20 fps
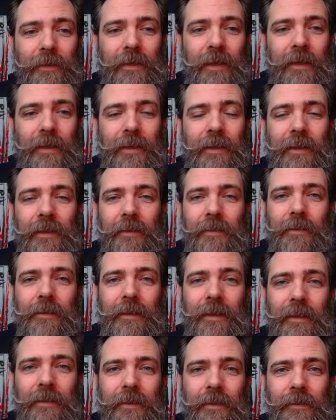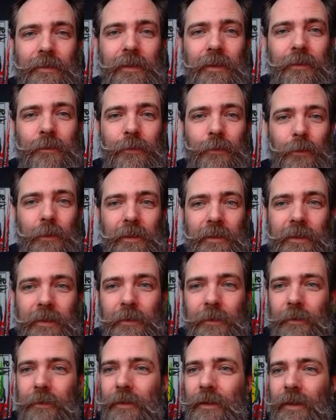that he can get this thing street
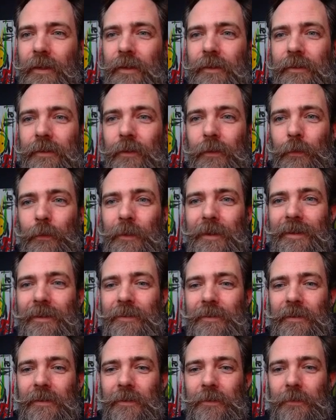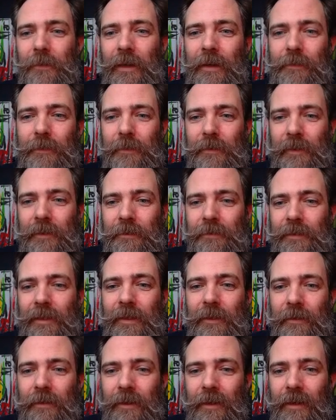legal so that we can see it driving around
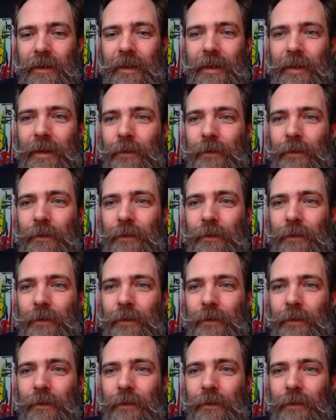town. How